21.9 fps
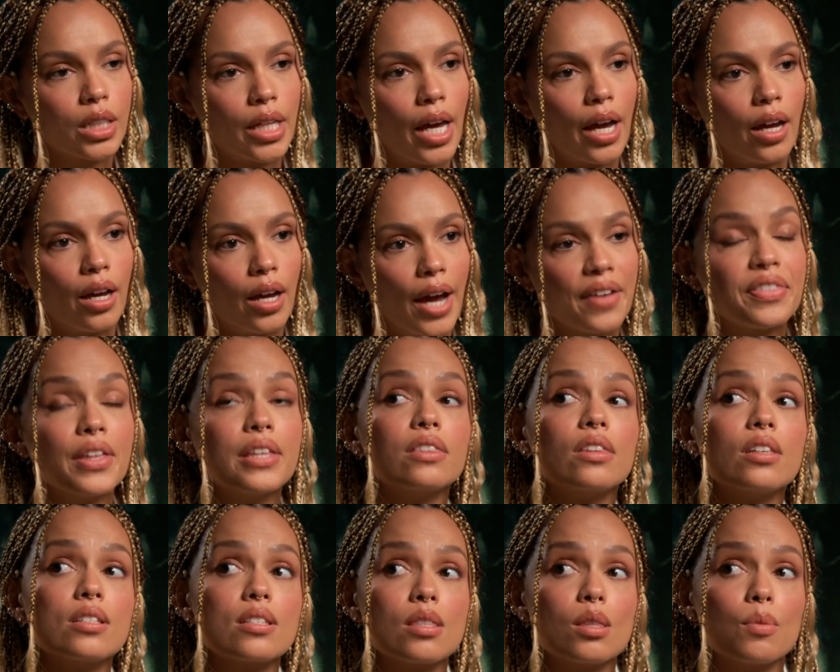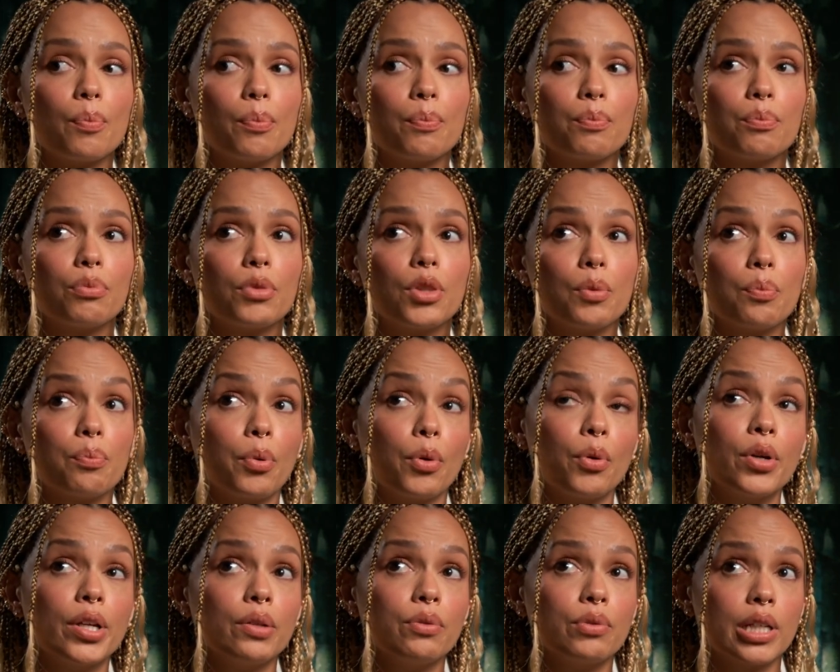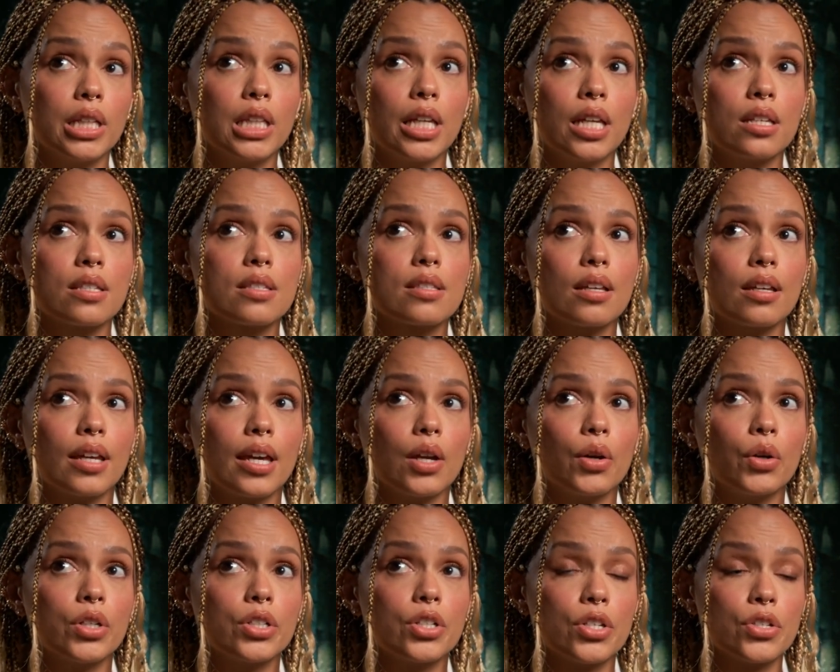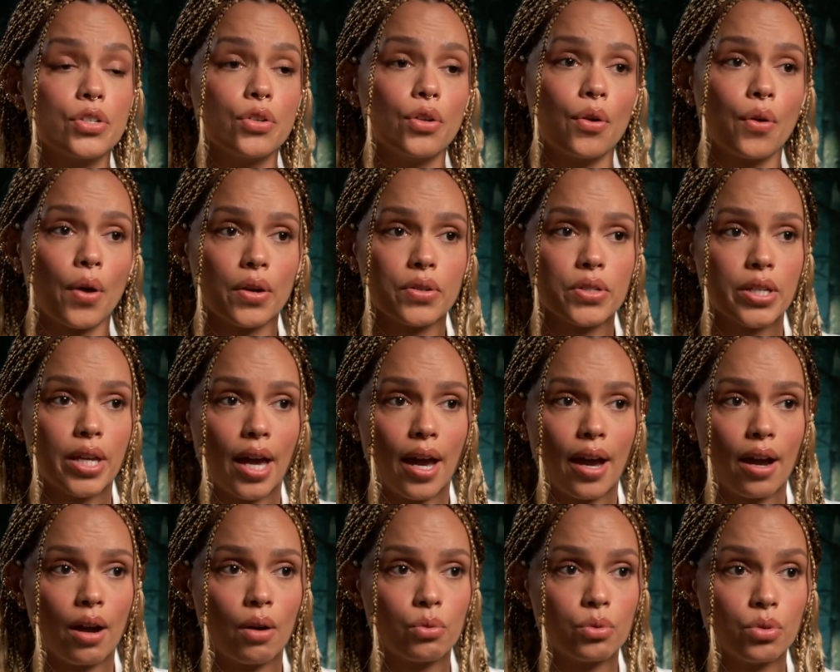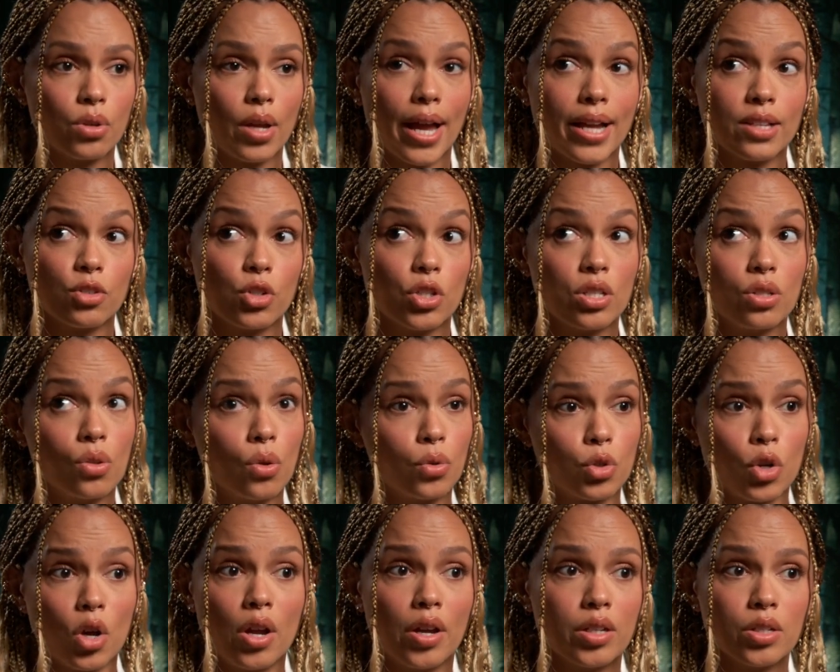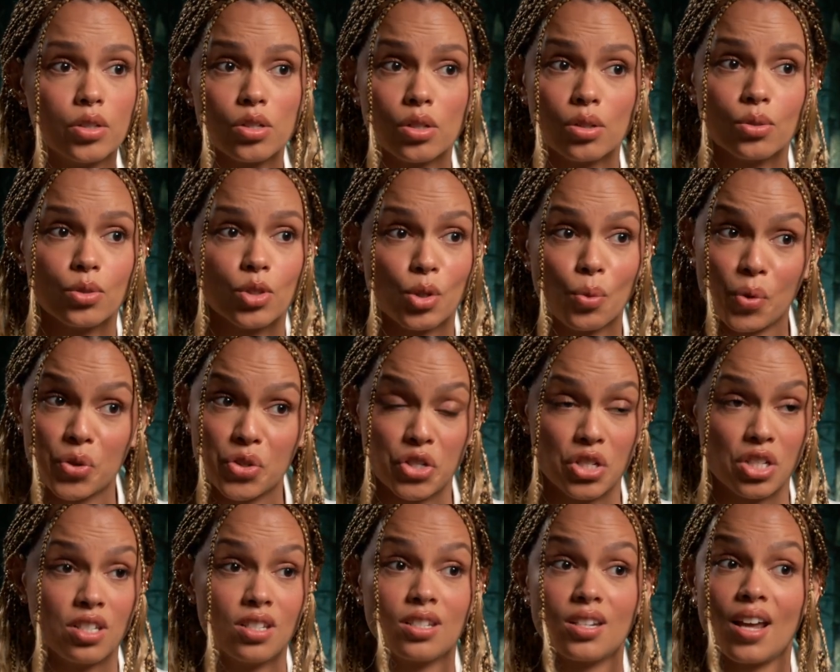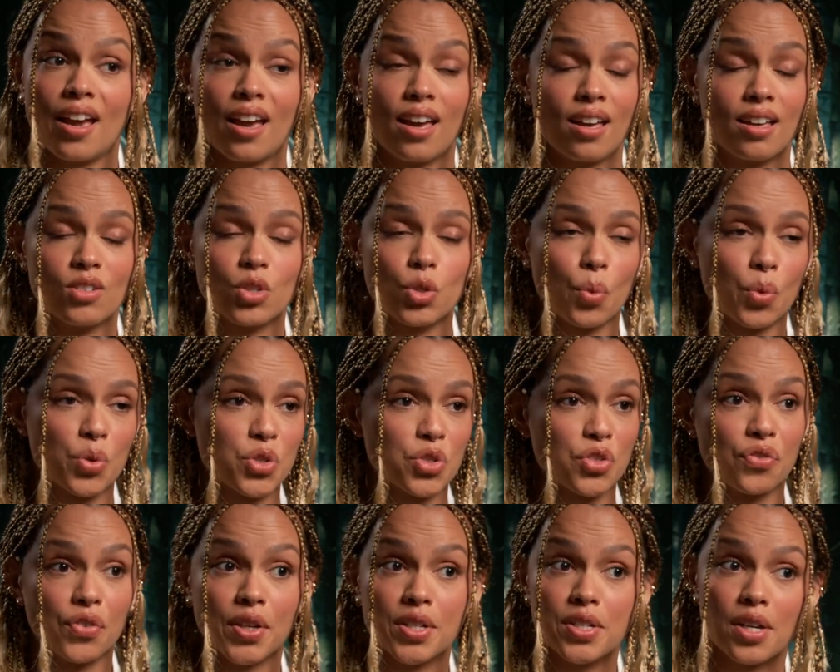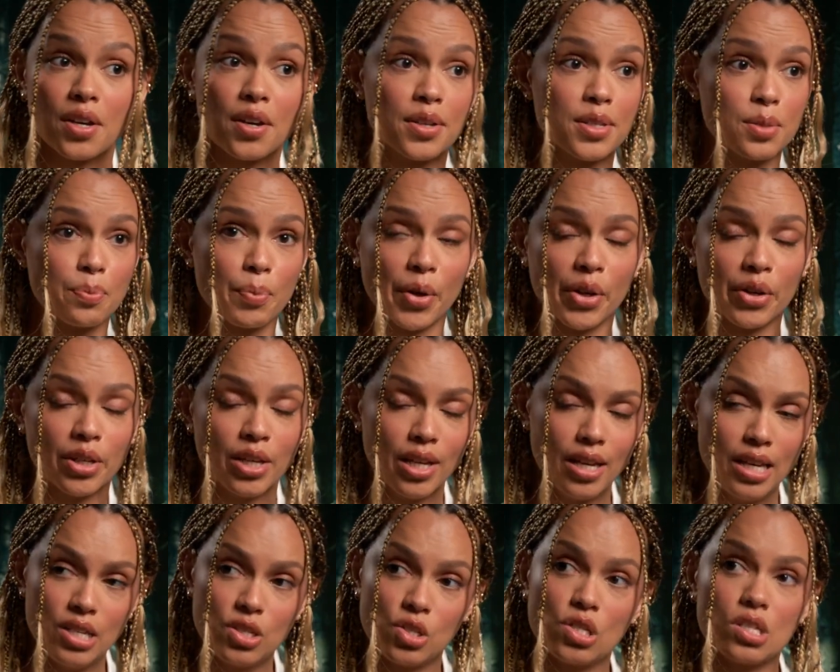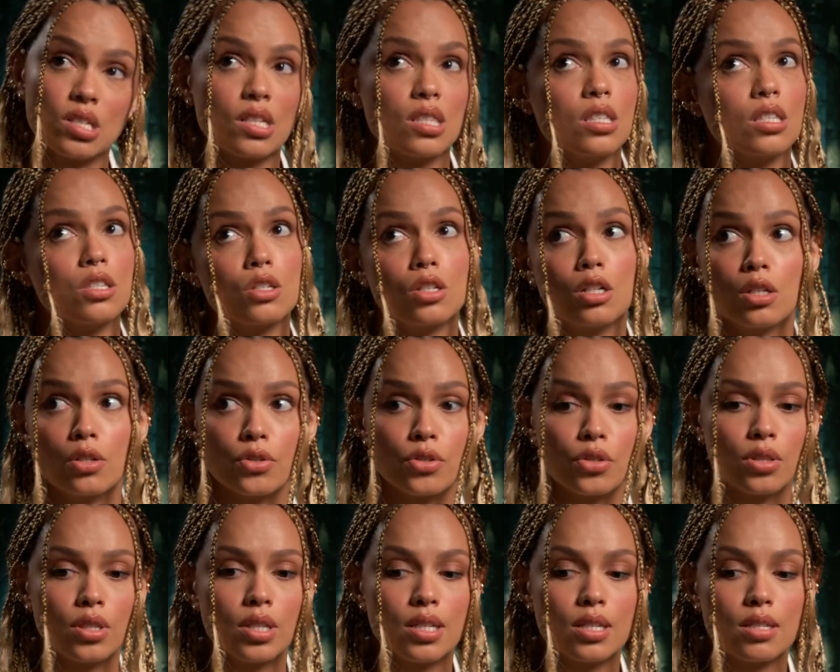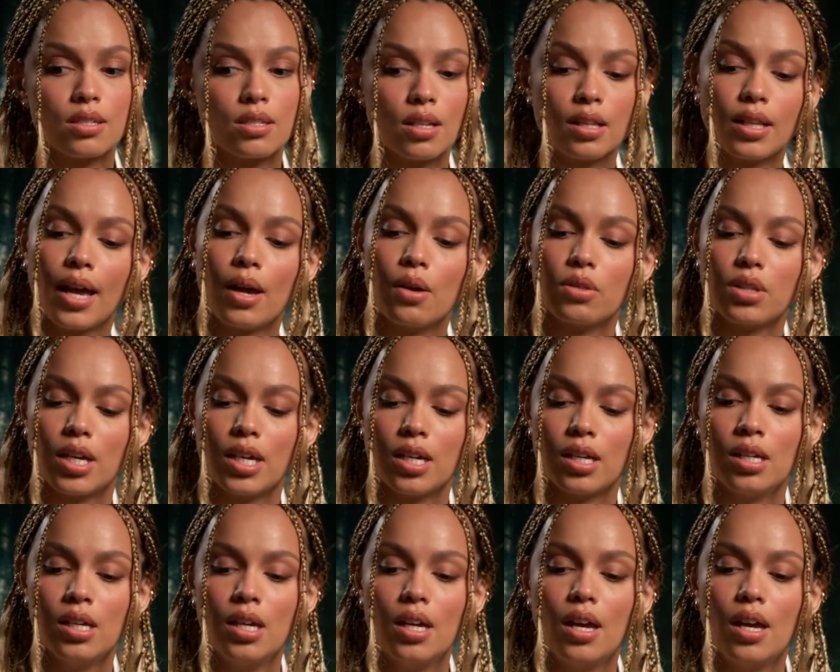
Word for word: Yeah, I think that's the the point really is that Ciara doesn't know how to get out and she's not trying to. She wants to stay. She wants to find her husband. She's in this delusion that he's still out there.